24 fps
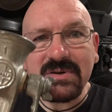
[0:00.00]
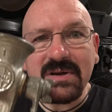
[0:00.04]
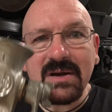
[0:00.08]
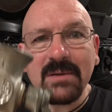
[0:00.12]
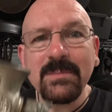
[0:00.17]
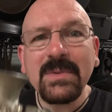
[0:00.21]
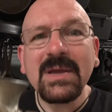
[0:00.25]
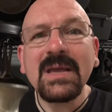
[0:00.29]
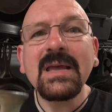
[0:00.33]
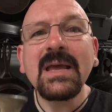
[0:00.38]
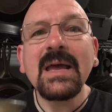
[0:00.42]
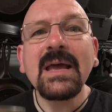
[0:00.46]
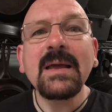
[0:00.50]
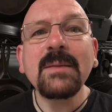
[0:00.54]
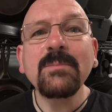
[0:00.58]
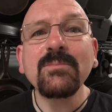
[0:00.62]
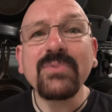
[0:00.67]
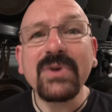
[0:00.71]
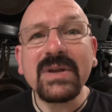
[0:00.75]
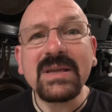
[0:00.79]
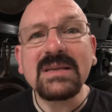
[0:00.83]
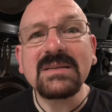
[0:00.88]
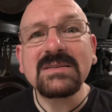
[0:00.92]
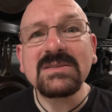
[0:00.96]
up and
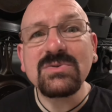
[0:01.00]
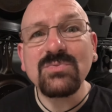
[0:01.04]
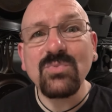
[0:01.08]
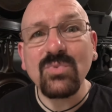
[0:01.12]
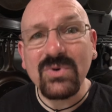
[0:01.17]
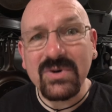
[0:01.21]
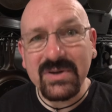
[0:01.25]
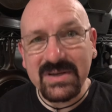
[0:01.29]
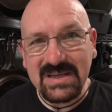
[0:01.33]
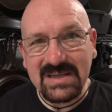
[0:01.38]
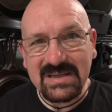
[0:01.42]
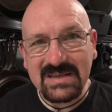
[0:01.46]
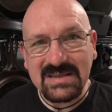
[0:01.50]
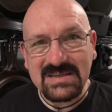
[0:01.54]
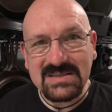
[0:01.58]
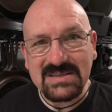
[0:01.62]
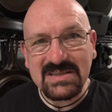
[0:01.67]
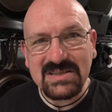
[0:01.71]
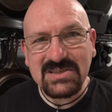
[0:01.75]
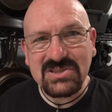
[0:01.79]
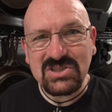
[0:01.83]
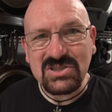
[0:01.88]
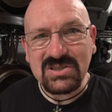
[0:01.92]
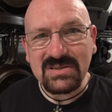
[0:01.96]
bring it to working
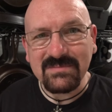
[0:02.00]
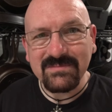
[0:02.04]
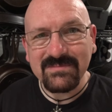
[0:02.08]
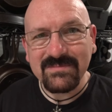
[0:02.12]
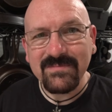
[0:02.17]
condition.